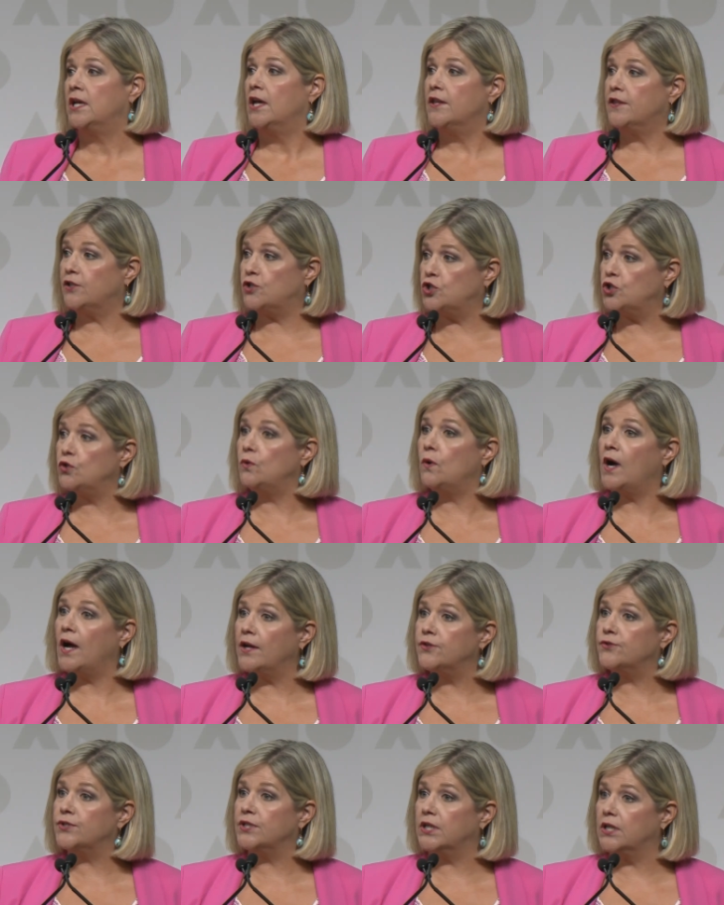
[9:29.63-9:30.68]
the
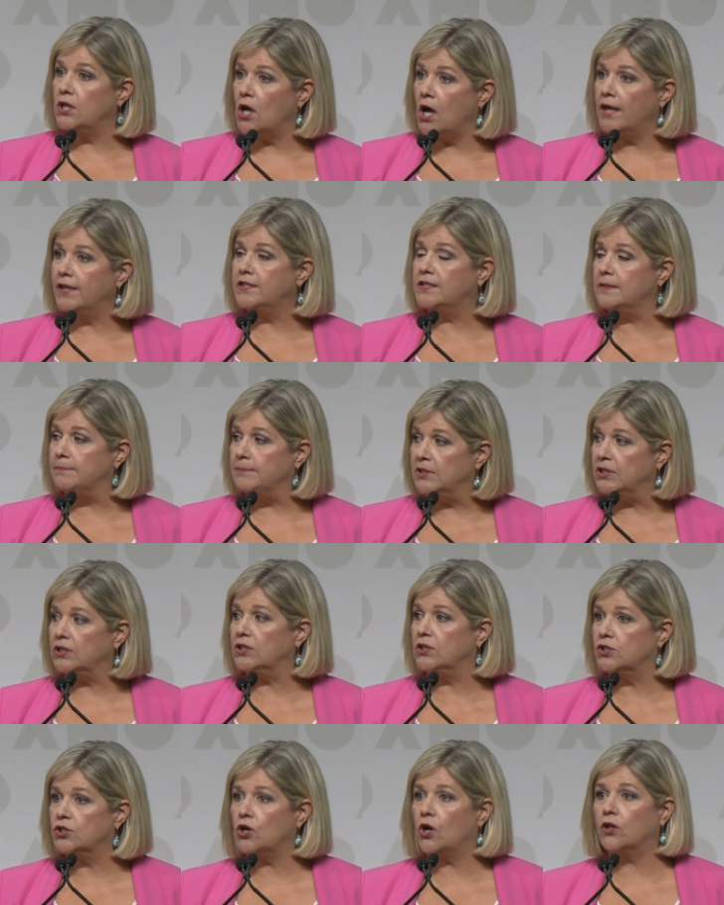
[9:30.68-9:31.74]
$290
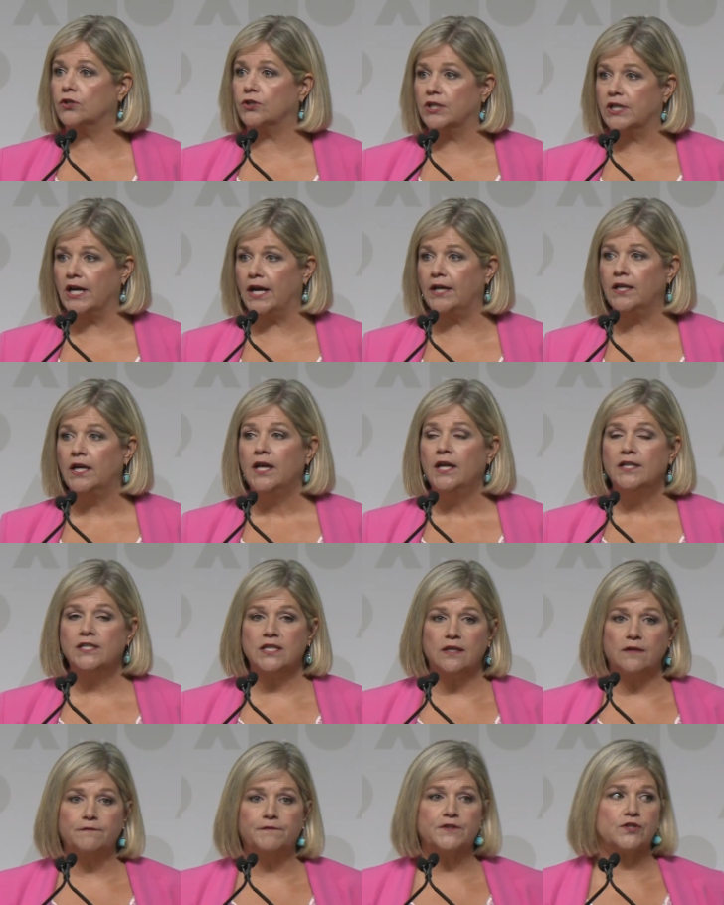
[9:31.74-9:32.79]
million cut
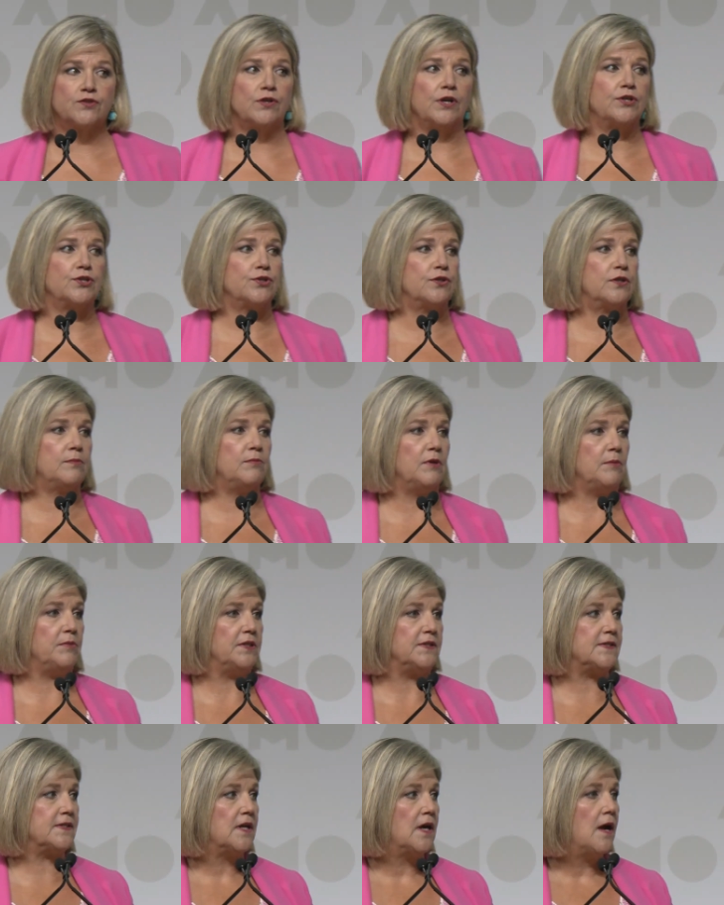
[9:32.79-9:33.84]
to infrastructure
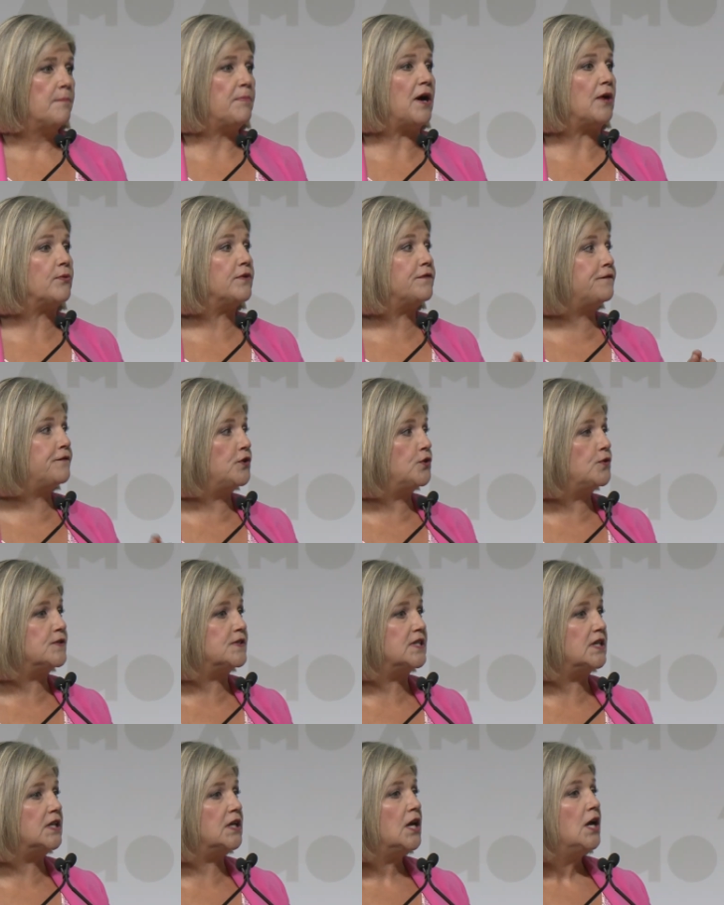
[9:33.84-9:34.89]
commitments by
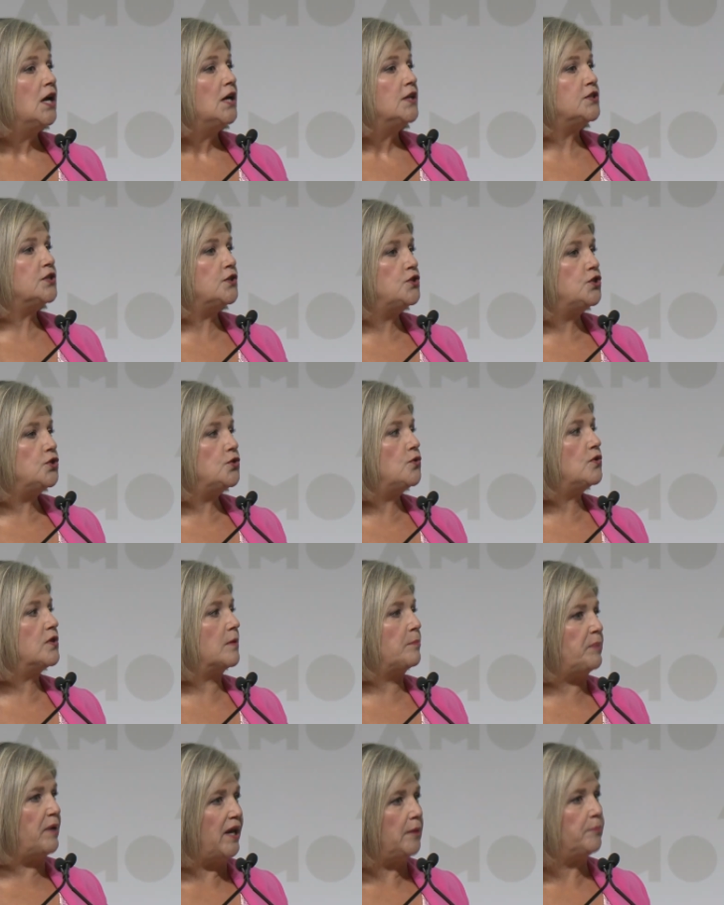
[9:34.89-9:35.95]
refusing to do the
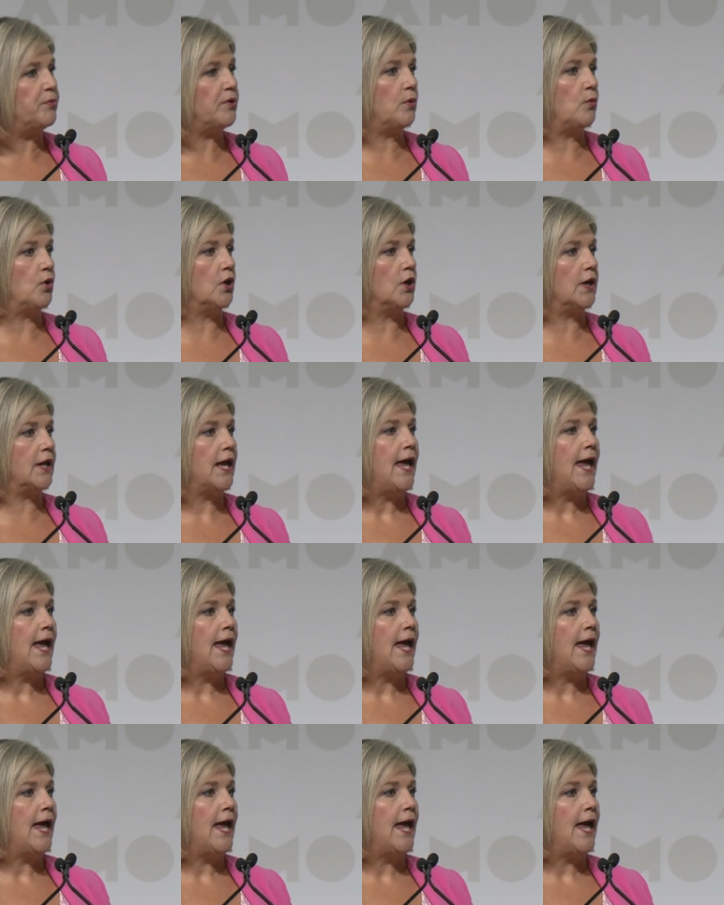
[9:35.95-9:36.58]
paperwork